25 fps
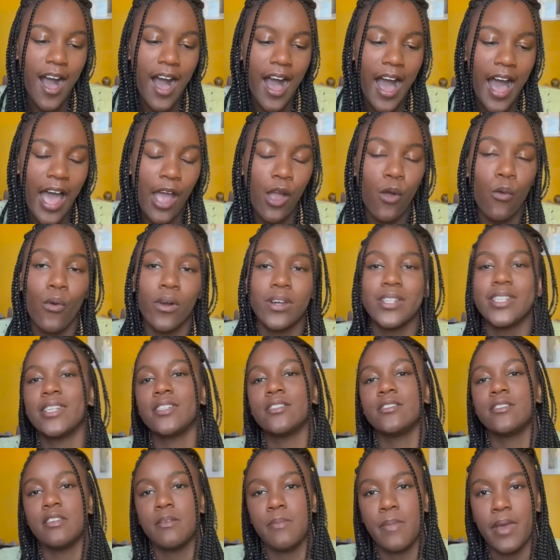I
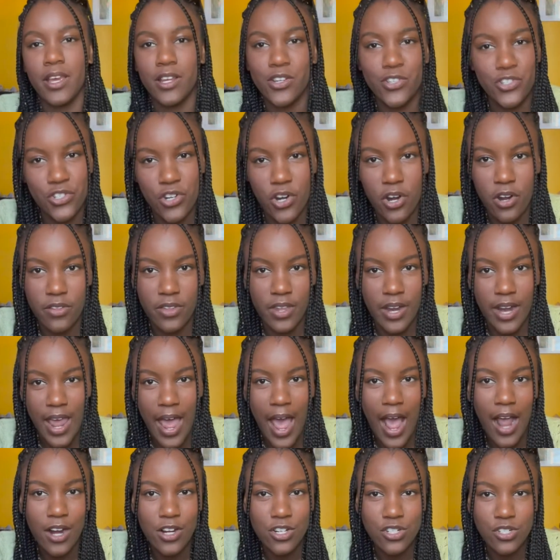wanted to make sure that I
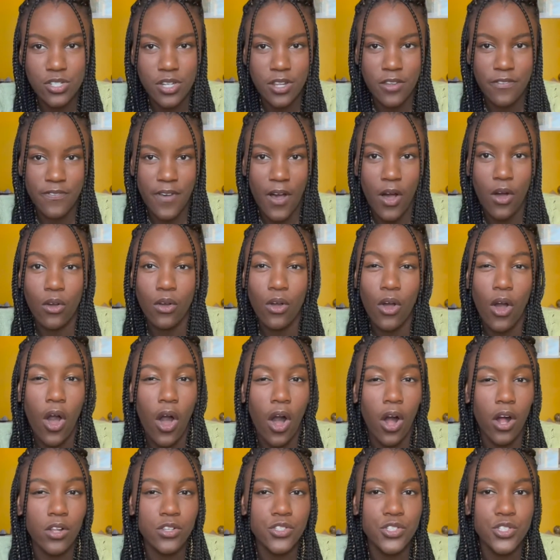actually felt
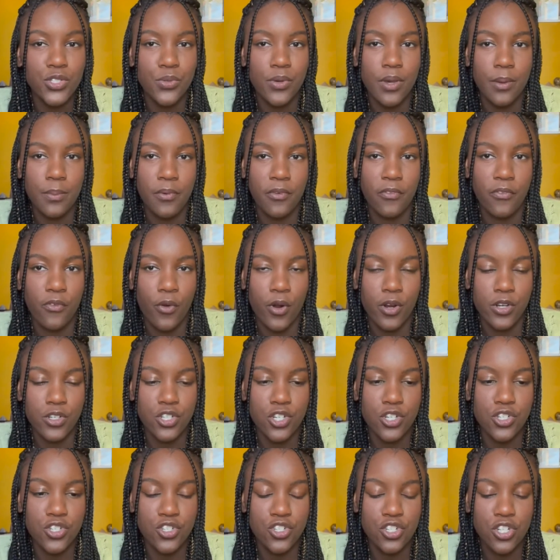called to it before
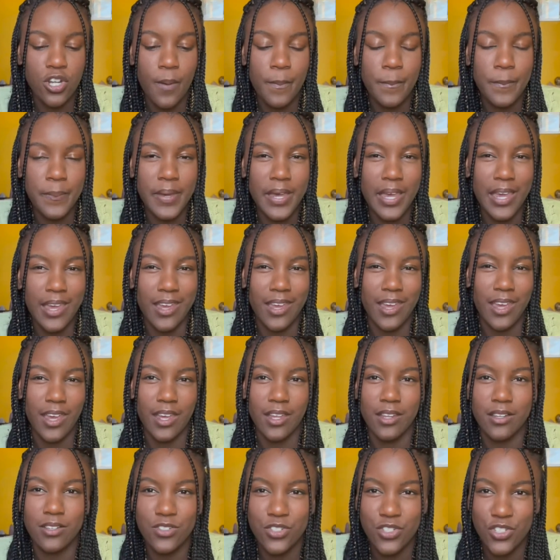just jumping
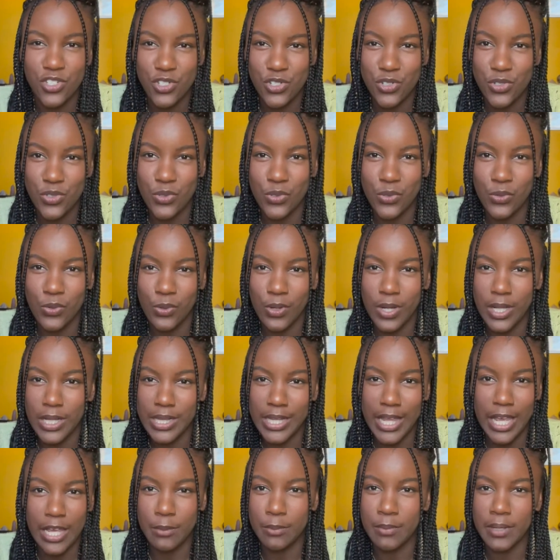into
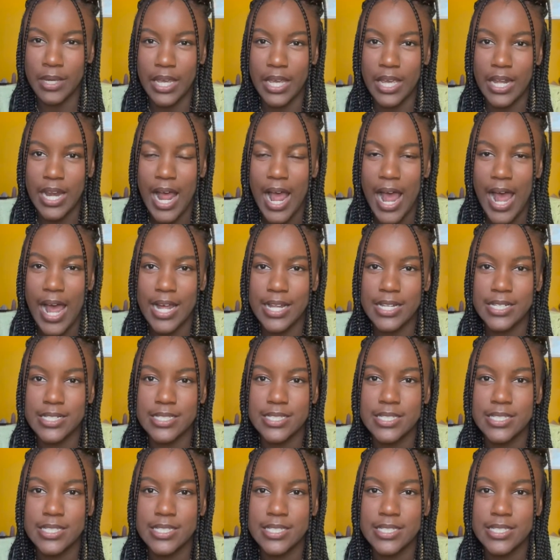claiming it as